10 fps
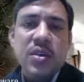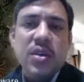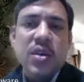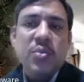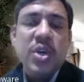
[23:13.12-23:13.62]

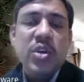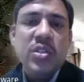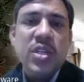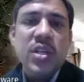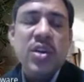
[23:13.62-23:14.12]
because
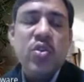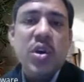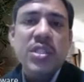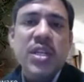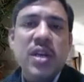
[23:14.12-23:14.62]
they are
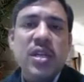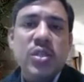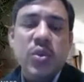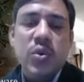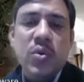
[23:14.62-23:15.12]
costly
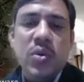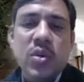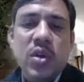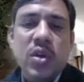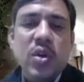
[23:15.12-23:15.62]
also.
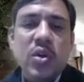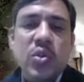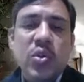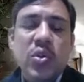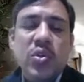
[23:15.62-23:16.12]

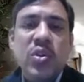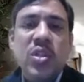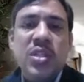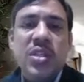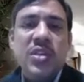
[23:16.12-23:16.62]
So the
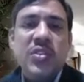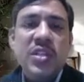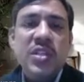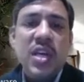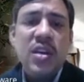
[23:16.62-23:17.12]

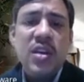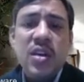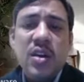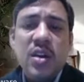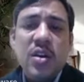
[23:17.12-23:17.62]
testings are
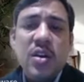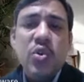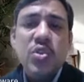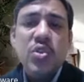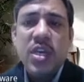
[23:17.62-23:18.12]

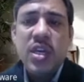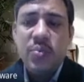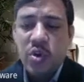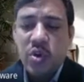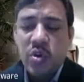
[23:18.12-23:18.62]
most
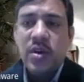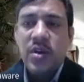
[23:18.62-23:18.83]
important.